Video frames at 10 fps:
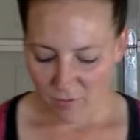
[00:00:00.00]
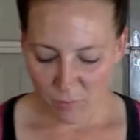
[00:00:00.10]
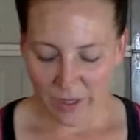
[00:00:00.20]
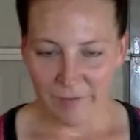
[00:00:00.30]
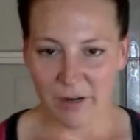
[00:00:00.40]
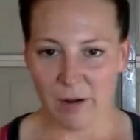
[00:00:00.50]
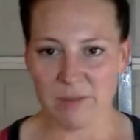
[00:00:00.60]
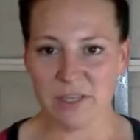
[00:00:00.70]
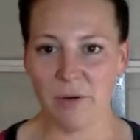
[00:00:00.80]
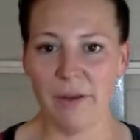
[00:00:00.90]
whenever I
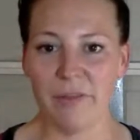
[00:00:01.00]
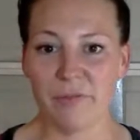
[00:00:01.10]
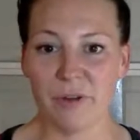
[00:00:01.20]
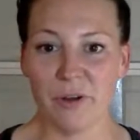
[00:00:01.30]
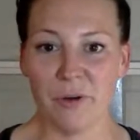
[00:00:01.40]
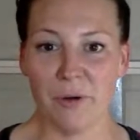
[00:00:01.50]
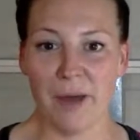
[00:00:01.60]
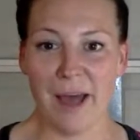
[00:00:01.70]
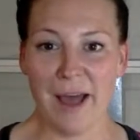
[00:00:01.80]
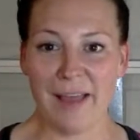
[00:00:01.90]
was going through,
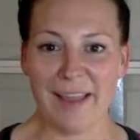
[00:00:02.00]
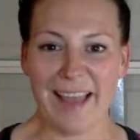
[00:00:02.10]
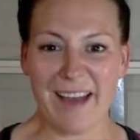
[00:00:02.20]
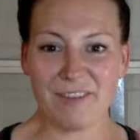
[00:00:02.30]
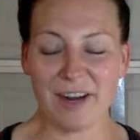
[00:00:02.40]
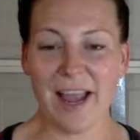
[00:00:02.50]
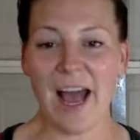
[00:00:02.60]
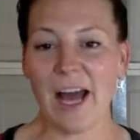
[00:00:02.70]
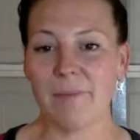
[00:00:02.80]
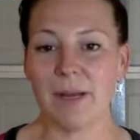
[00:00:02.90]
like after I
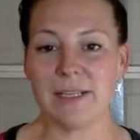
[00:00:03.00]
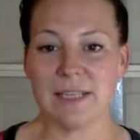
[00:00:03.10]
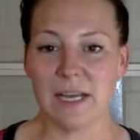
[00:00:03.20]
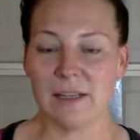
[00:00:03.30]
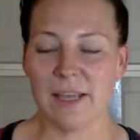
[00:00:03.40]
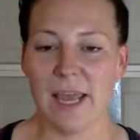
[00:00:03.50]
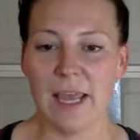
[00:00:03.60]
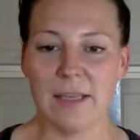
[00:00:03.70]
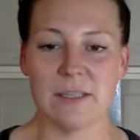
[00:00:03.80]
had my son, okay?